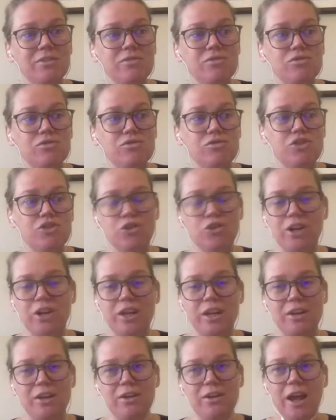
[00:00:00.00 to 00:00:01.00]

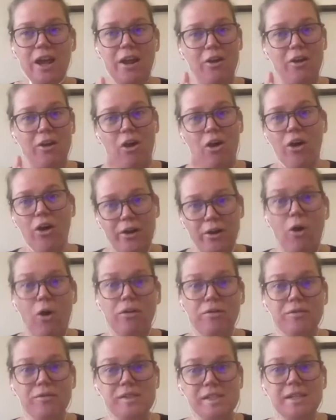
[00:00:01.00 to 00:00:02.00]
during an off
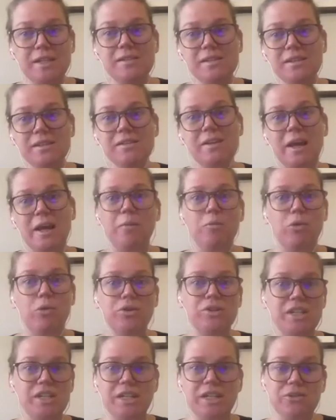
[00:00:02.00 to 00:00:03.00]
season and
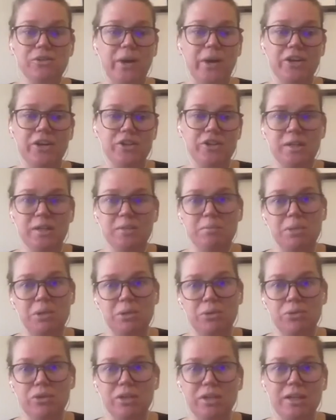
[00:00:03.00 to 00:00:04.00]
wanting to actually
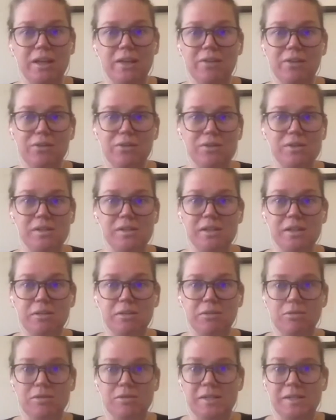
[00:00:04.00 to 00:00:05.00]
build and get those
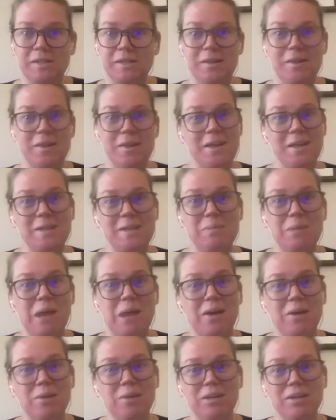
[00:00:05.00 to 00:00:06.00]
skills and things back,
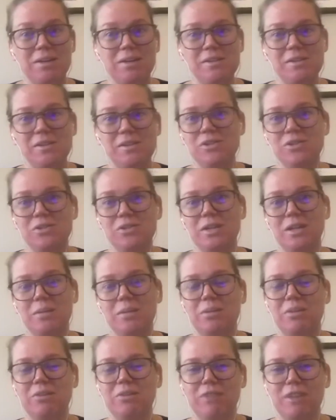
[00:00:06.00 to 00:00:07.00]
because you do get a
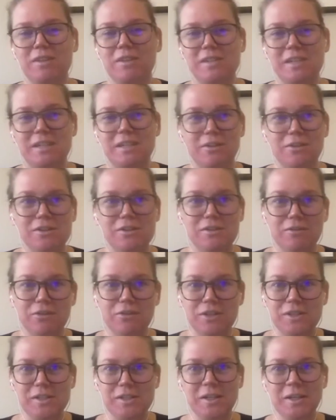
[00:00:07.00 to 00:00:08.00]
bit rusty those
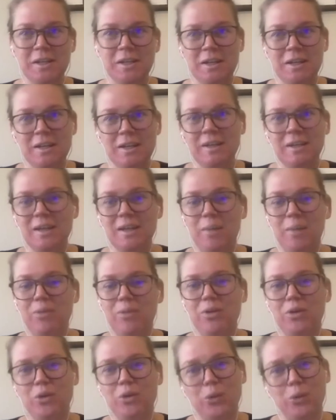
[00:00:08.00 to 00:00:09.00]
first couple
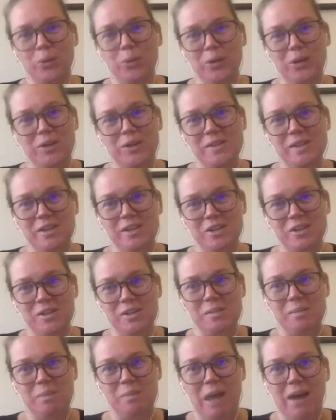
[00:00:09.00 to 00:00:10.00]
of court work
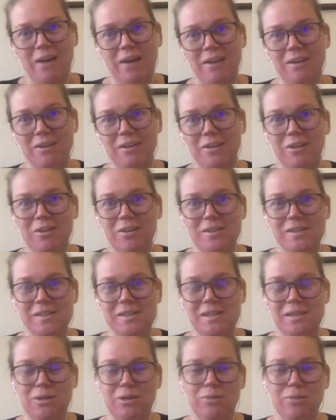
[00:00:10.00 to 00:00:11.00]
sessions back. There's a
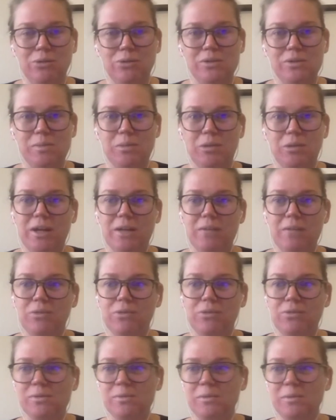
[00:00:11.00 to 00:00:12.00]
lot more sprayed
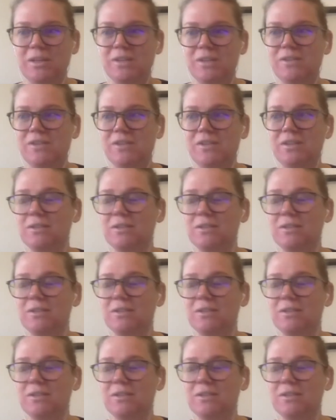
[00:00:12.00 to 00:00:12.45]
balls because you're